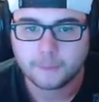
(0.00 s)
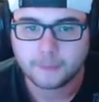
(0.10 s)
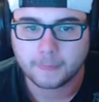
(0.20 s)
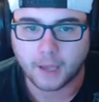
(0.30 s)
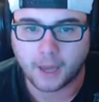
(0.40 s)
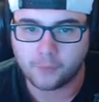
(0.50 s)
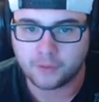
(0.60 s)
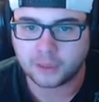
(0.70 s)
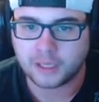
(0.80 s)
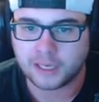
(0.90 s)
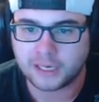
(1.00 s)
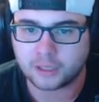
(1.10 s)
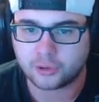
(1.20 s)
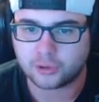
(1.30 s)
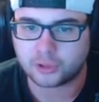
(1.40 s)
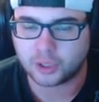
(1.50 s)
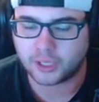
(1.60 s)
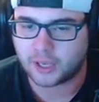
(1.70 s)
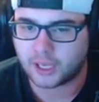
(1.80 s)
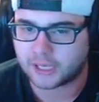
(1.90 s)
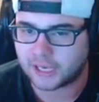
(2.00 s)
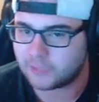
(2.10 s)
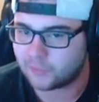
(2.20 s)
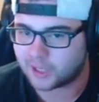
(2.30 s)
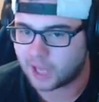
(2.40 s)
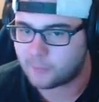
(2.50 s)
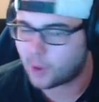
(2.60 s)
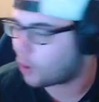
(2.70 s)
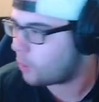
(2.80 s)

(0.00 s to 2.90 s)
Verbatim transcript: I don't even think he can can even come home,